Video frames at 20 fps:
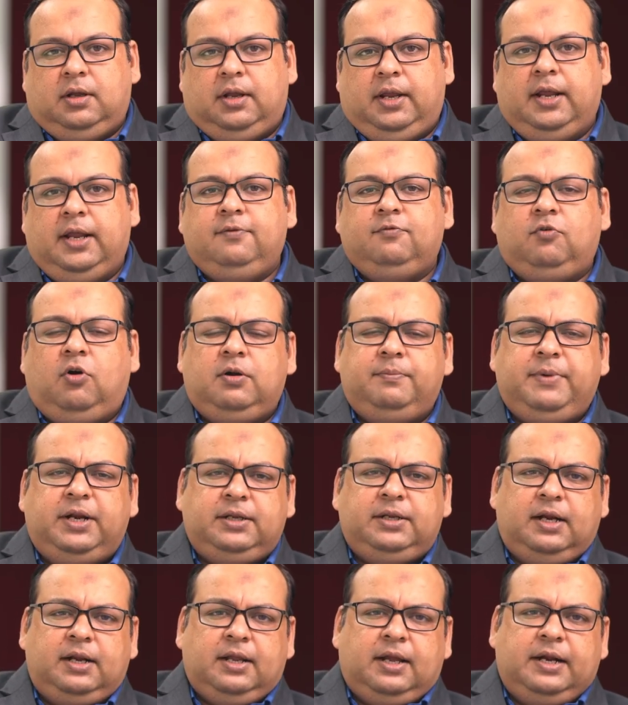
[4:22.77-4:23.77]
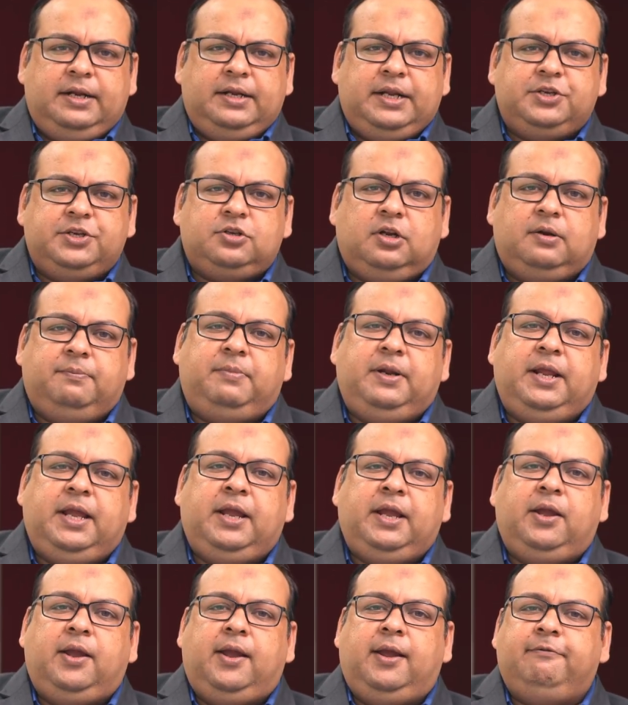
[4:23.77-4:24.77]
Environmental condition
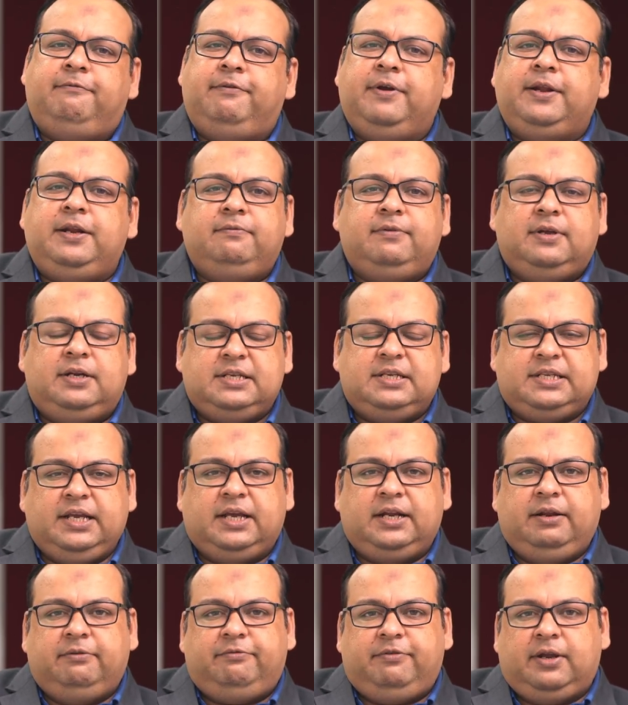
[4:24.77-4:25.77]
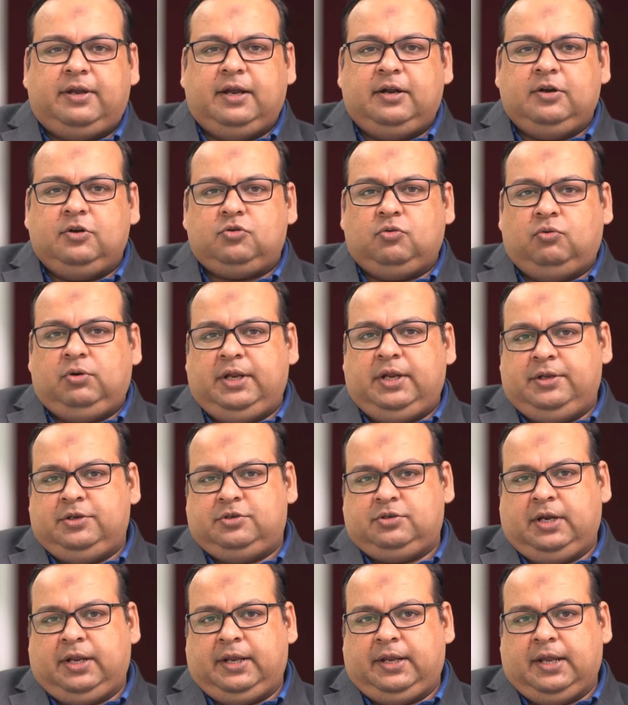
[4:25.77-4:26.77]
play a very significant role in
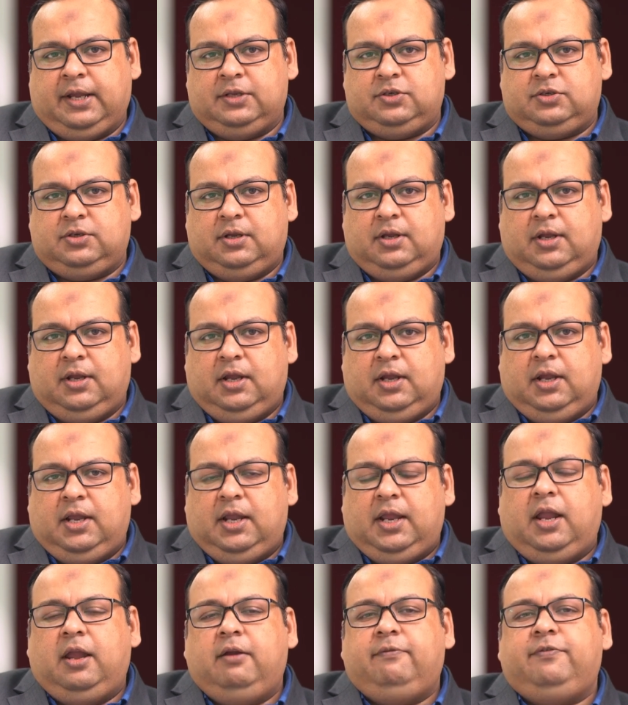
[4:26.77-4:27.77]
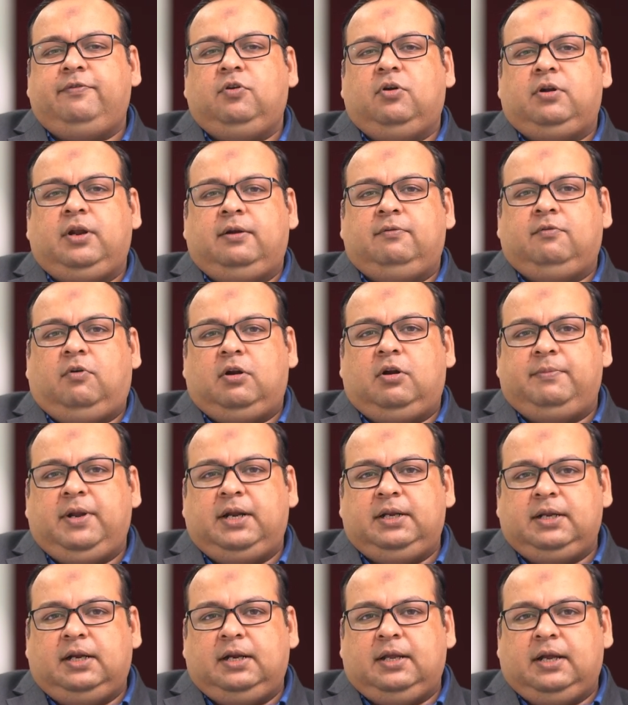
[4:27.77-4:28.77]
shrinkage. If your
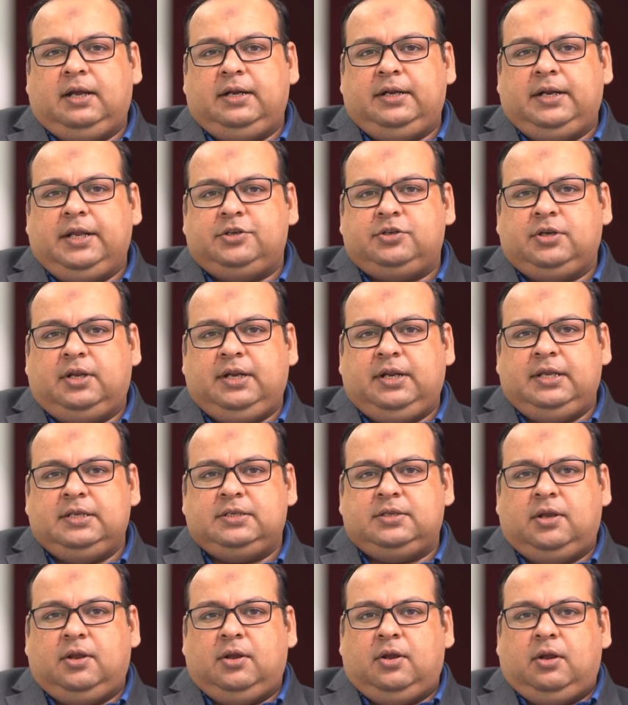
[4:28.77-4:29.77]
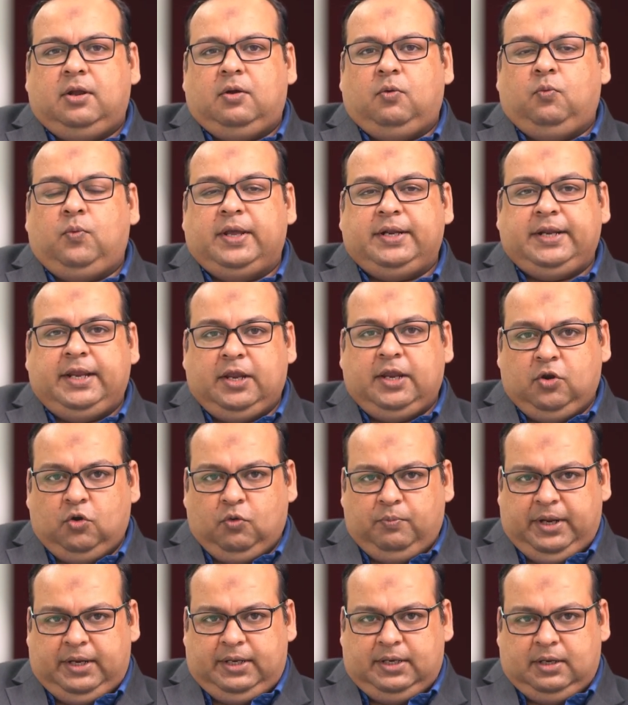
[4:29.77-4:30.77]
environmental condition is very
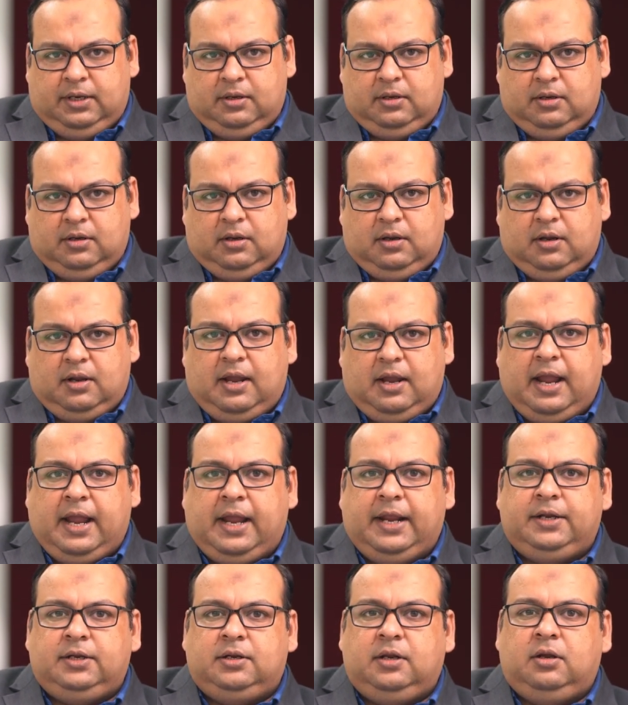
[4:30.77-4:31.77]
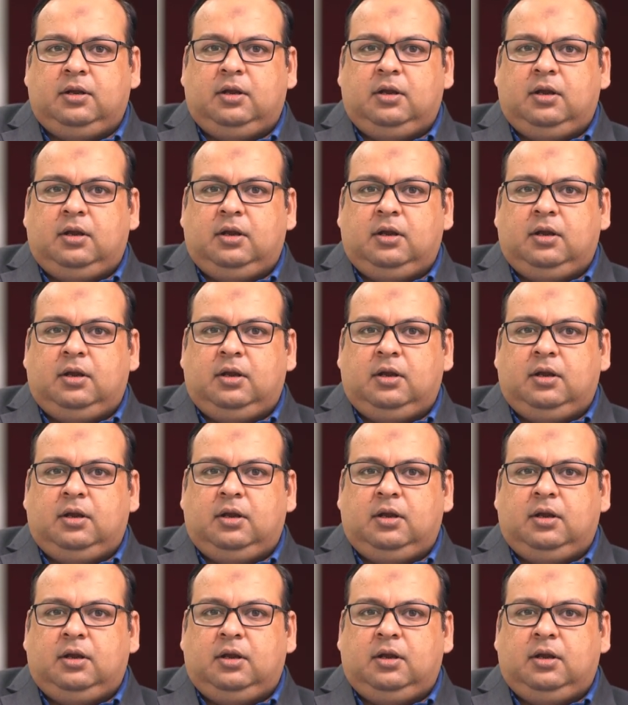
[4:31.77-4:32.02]
humid and